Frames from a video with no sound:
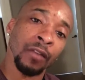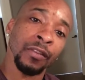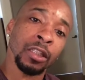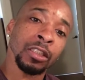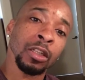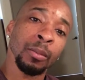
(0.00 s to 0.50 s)
If
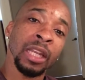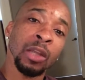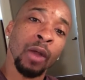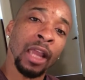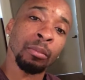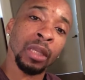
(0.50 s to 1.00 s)
there's too many
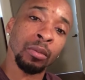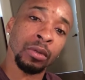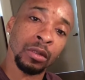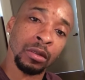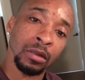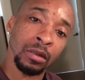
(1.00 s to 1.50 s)
white people,
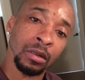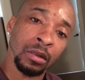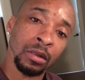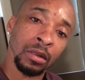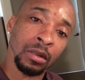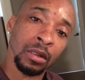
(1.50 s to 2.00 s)

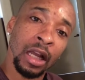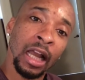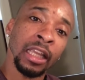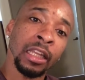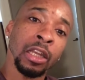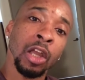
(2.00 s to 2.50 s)
I get